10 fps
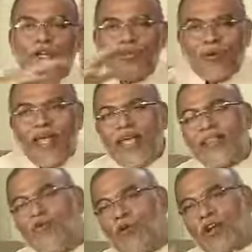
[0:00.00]
Today,
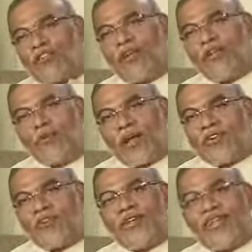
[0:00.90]
the vocational
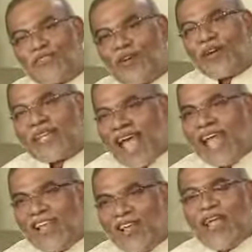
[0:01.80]
education does not
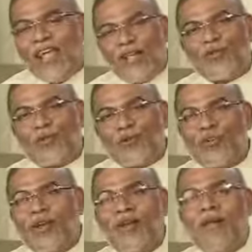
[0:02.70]
carry a
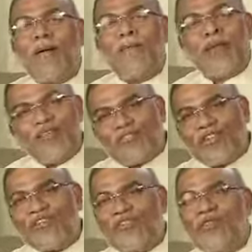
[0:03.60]
social
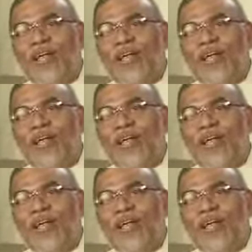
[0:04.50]
prestige.